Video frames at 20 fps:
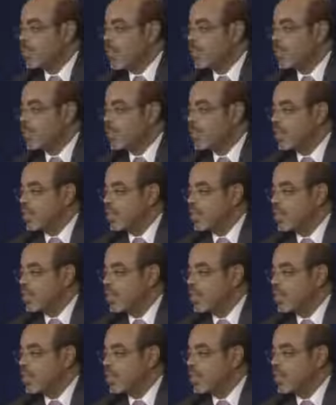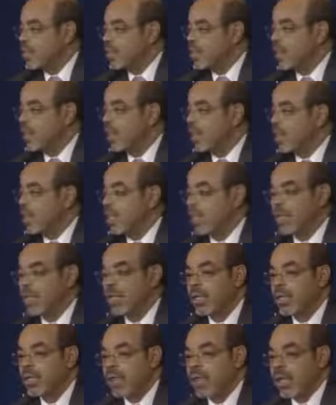private sector investment in
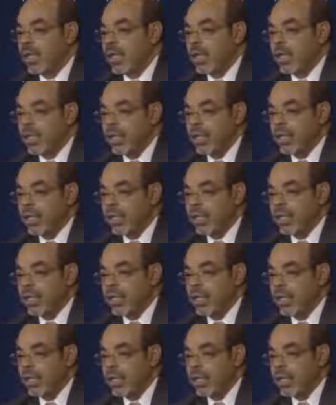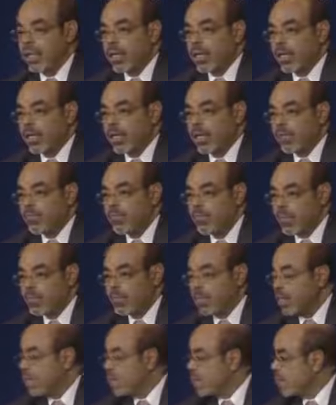
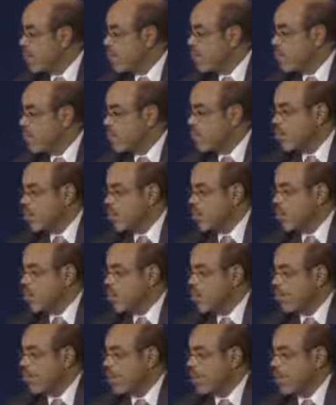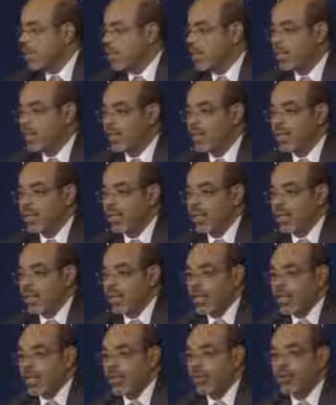infrastructure investment in Africa?
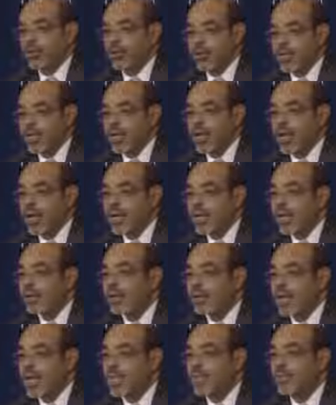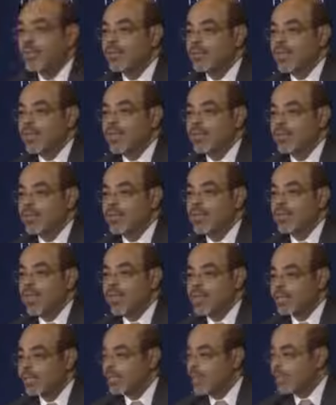We're talking about $90 billion
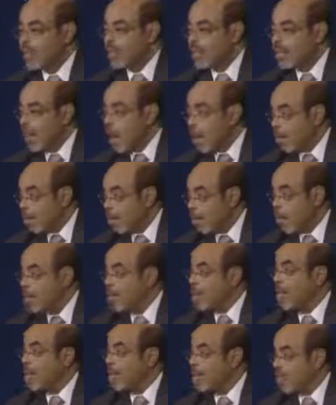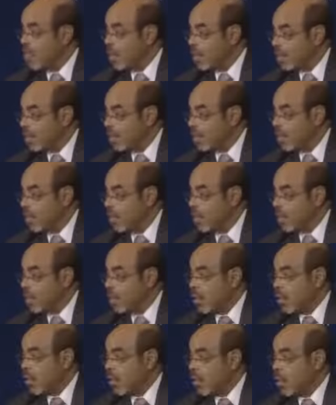gap per year
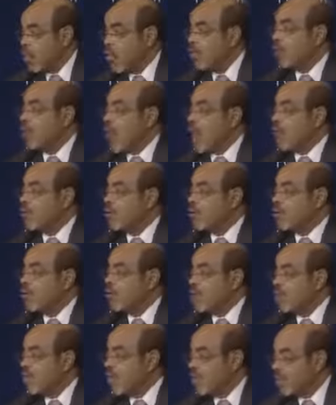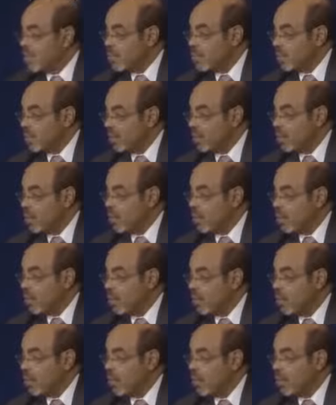of lack of investment.
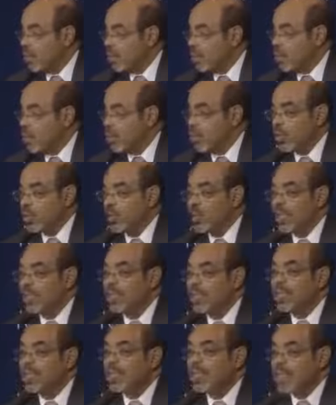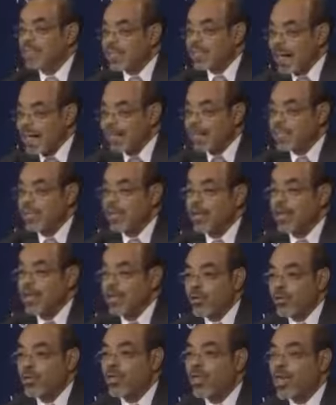When there is such a
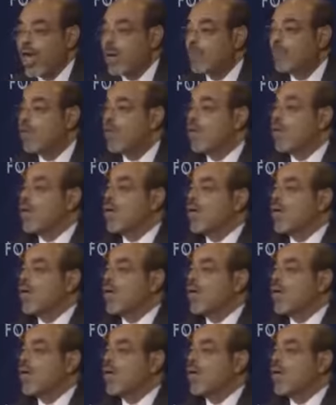huge gap